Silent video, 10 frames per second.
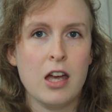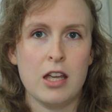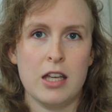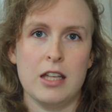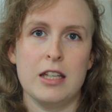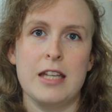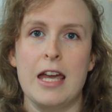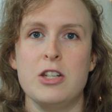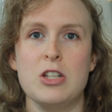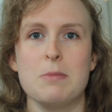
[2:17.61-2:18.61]
it
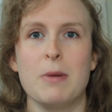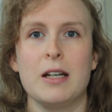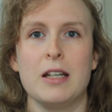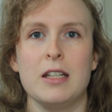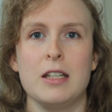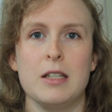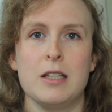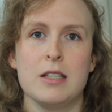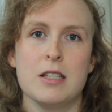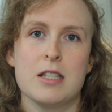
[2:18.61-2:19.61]
engages
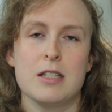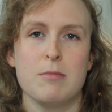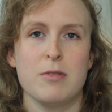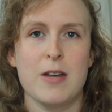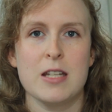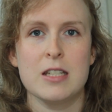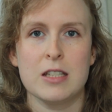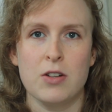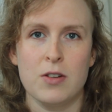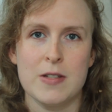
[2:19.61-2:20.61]
my sympathetic
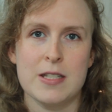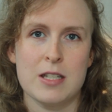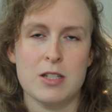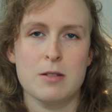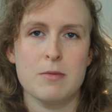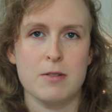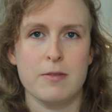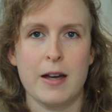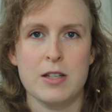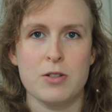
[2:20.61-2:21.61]
nervous system, the
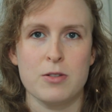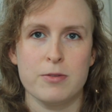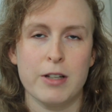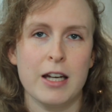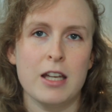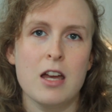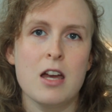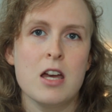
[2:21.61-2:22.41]
fight or flight,